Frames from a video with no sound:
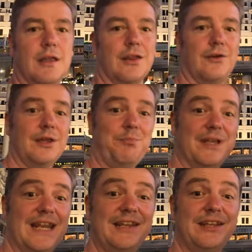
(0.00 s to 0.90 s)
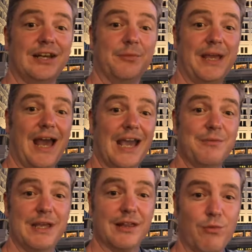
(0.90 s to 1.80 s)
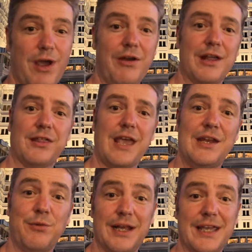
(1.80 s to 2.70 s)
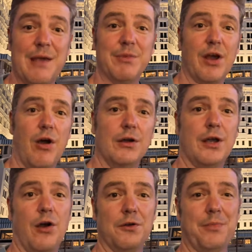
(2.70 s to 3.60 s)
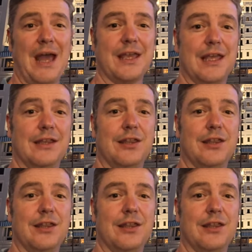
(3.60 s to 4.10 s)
So the peninsula behind me is where I stayed when I came to Hong Kong back in